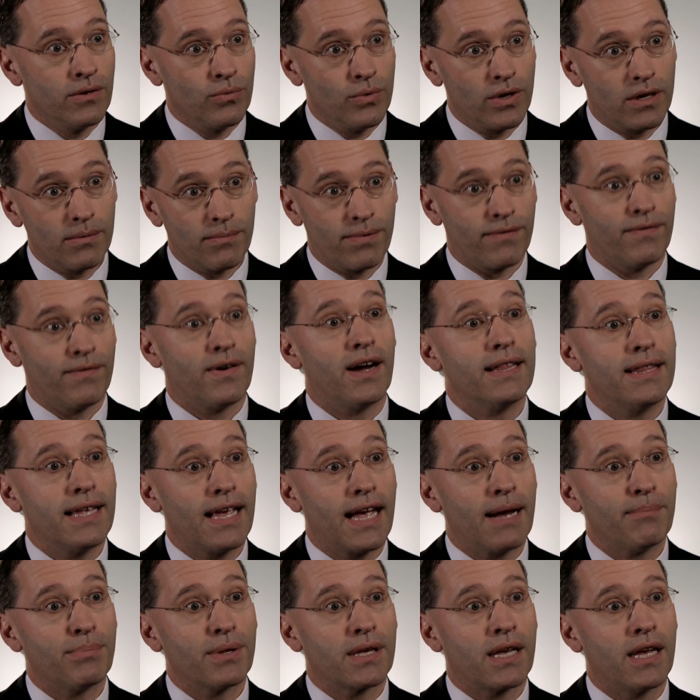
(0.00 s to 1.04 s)
We can provide
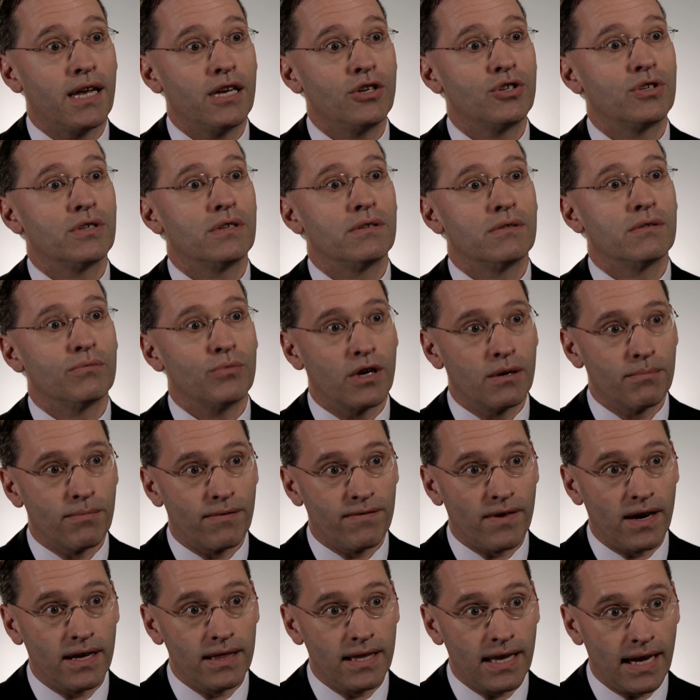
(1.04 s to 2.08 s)
the application. We can
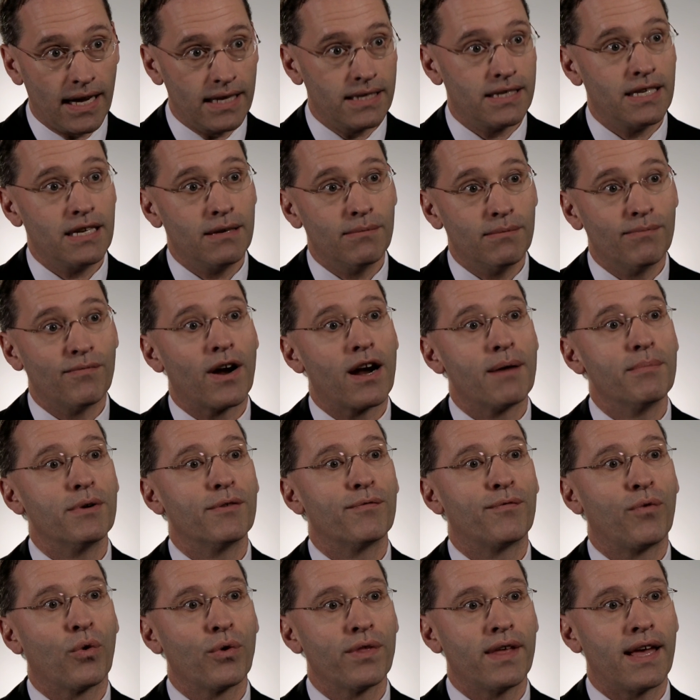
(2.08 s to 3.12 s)
provide the IT
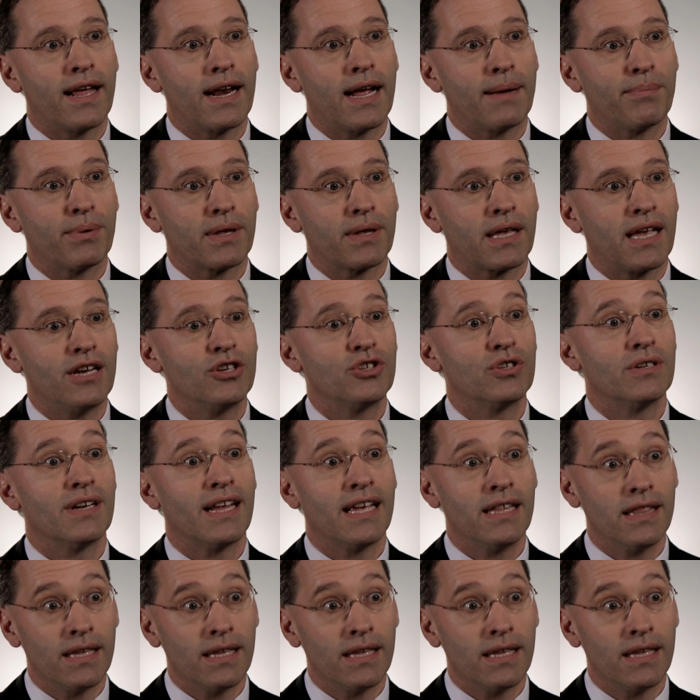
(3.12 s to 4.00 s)
environment for that application.